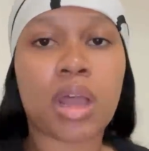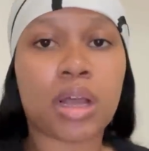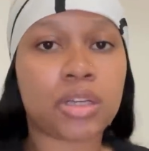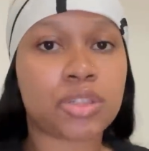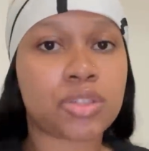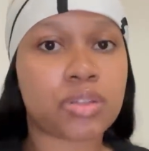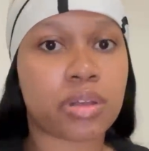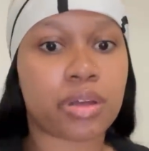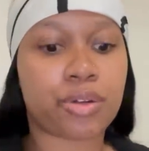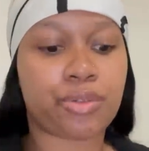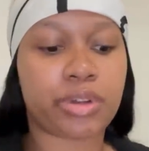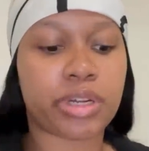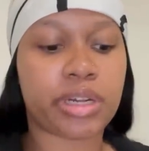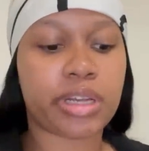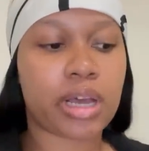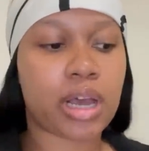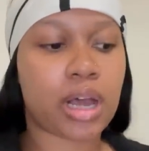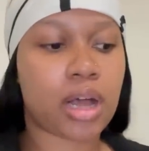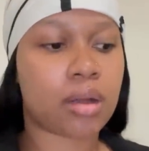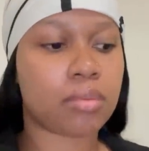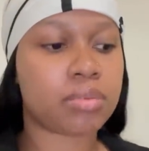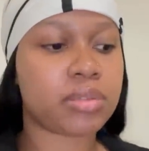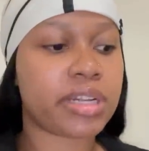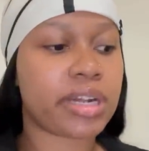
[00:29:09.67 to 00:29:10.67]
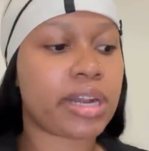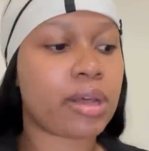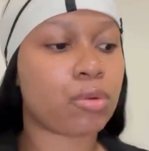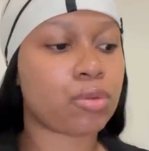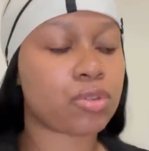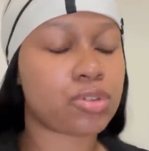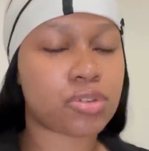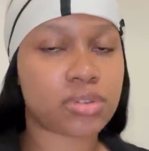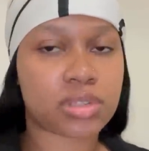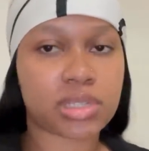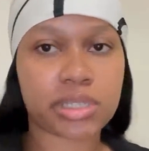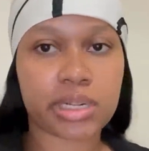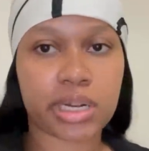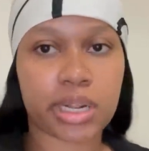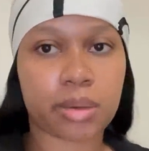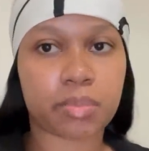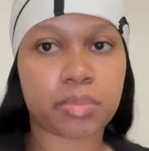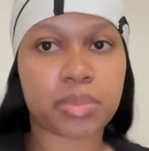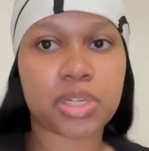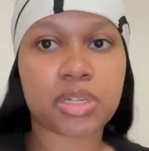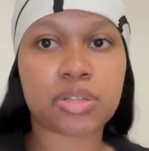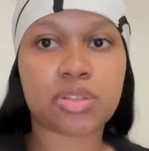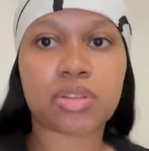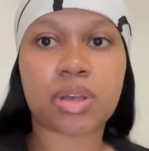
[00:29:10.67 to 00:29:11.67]
so that really helped, and I also
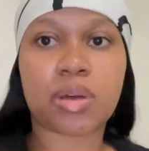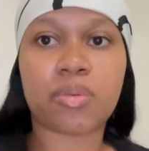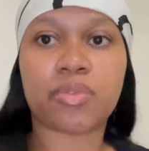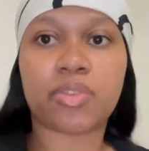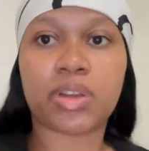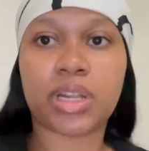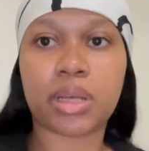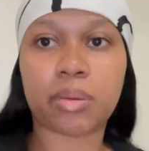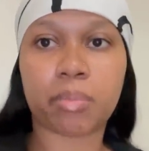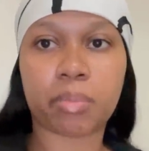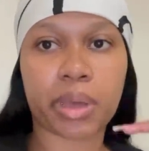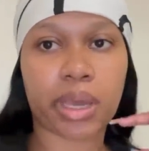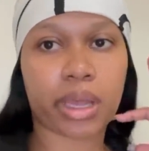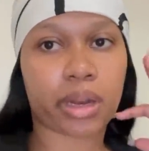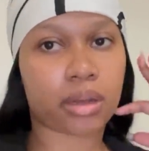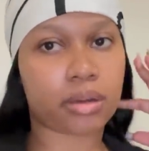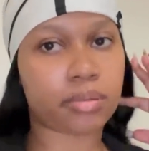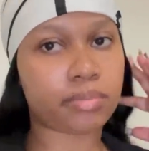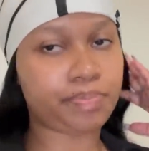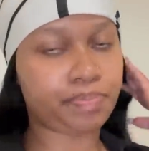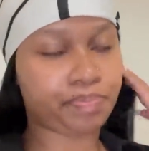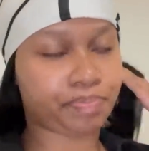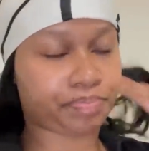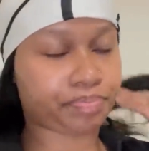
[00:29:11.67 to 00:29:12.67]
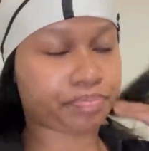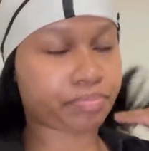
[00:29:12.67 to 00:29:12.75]
slept, so I'm feeling better.